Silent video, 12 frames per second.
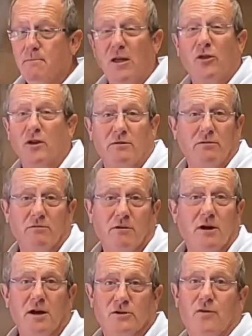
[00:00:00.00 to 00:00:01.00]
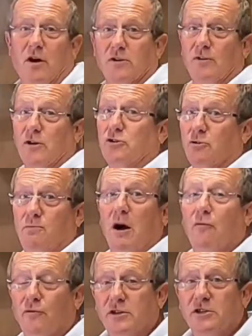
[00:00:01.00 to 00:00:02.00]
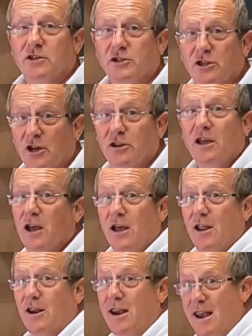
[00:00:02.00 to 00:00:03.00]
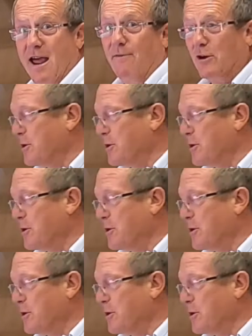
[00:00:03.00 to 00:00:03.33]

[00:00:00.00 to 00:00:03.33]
method, as far as Virtual Belfry is concerned, never